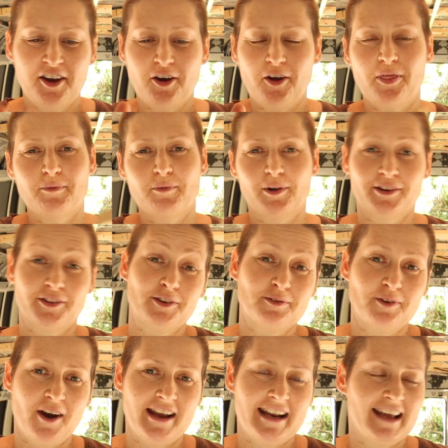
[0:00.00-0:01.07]
got them all at the
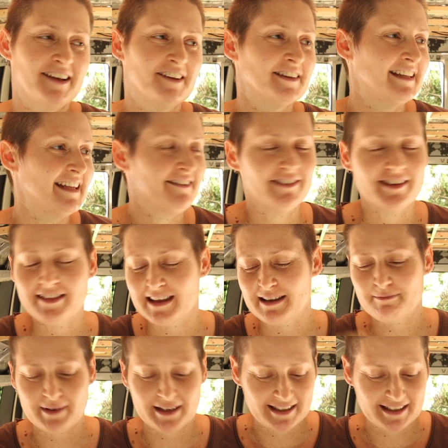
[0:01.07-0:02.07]
right angle and everything.